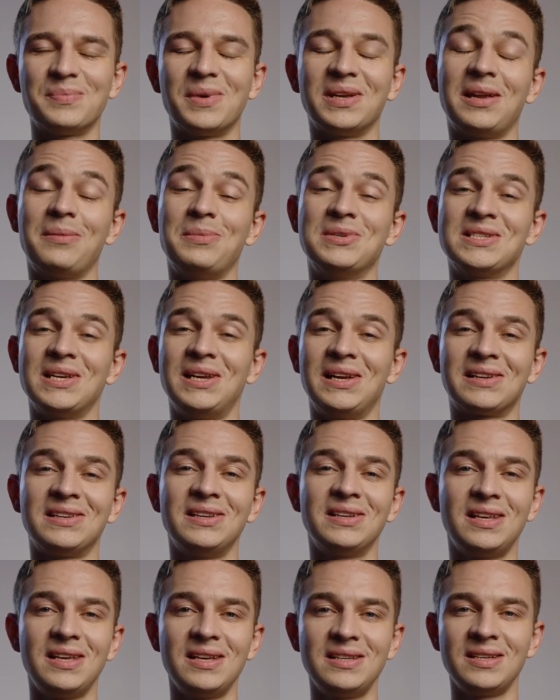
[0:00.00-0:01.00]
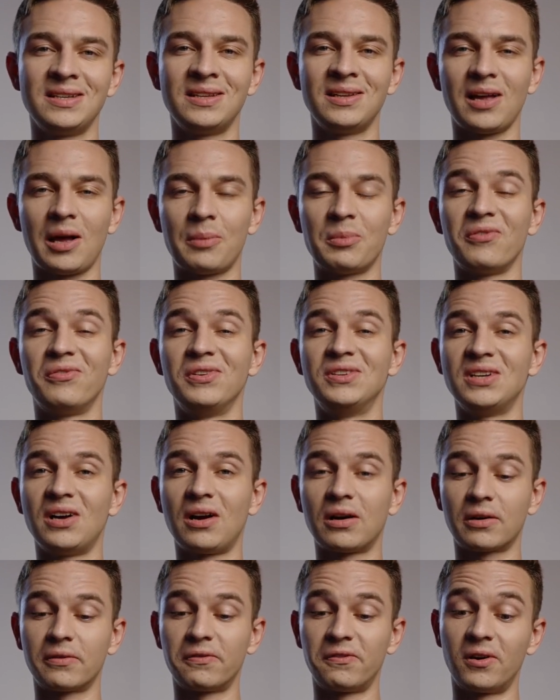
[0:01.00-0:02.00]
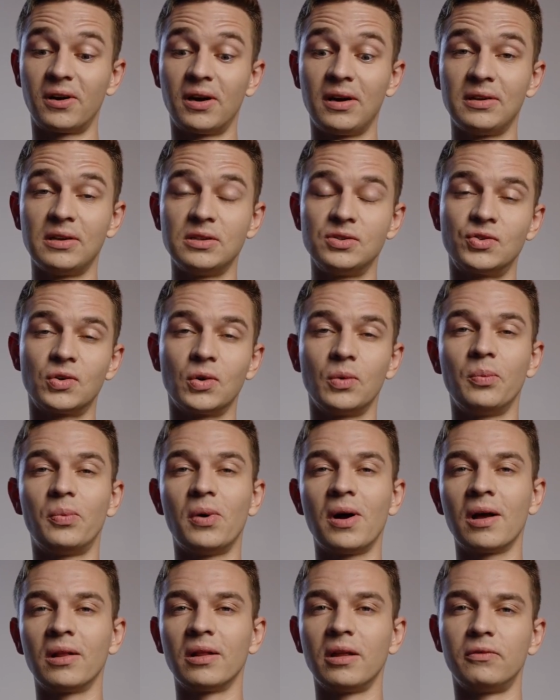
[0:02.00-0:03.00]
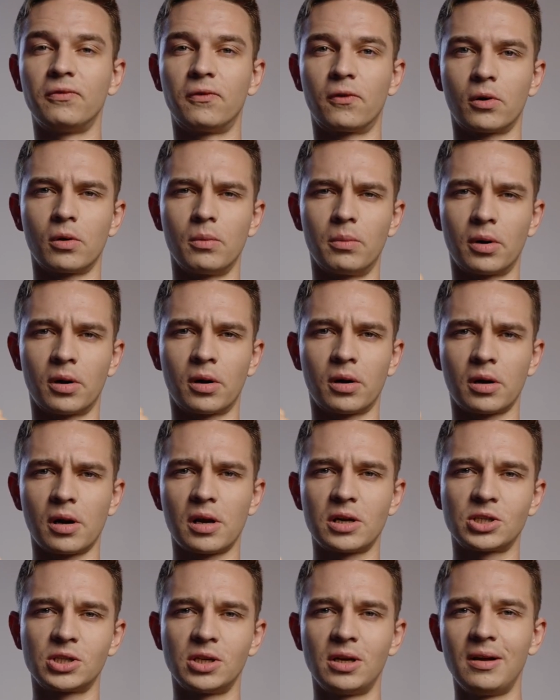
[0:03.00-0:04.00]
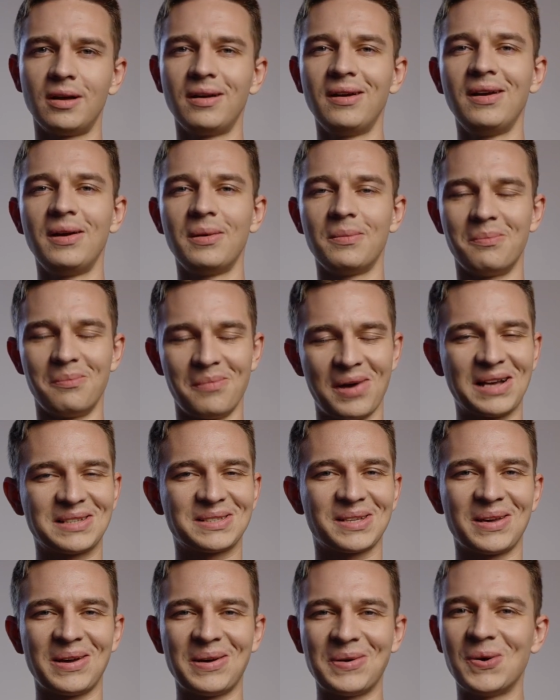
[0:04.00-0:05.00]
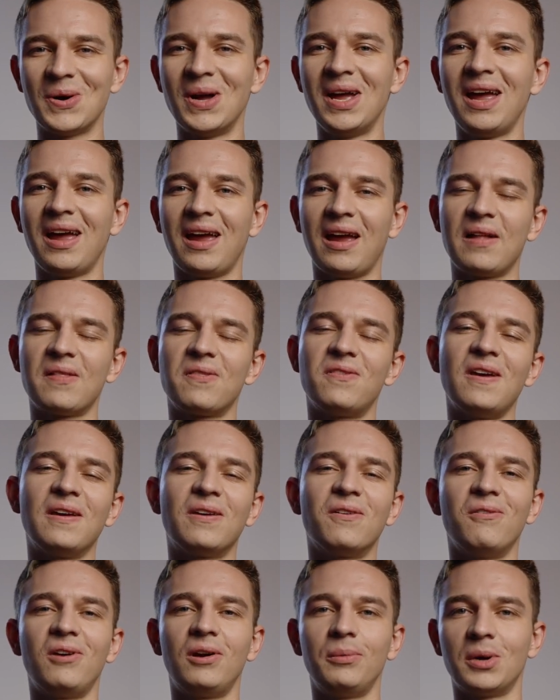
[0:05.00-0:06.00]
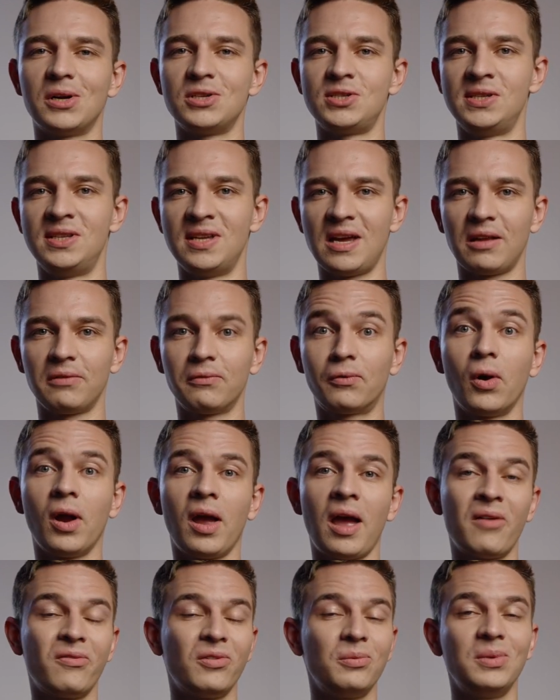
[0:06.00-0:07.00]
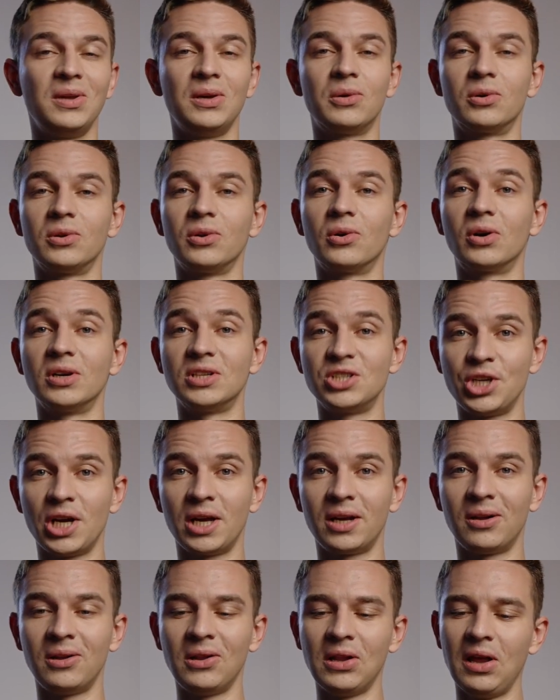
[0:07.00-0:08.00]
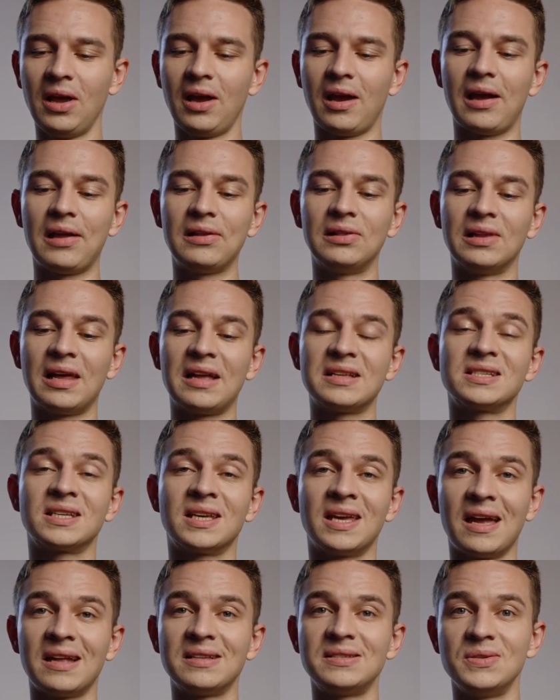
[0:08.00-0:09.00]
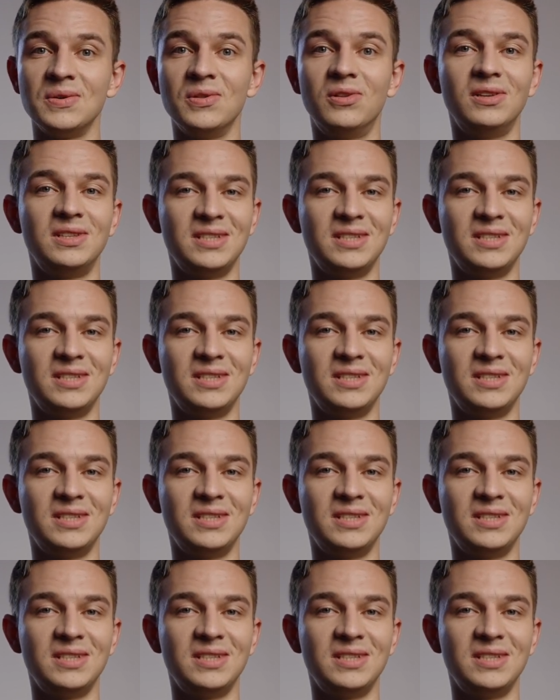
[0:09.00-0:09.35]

my name is Oleg Nikitin, I'm a videographer and a drone pilot from Russia, Moscow, and thank you very much Dan for having me on your channel and let's get to the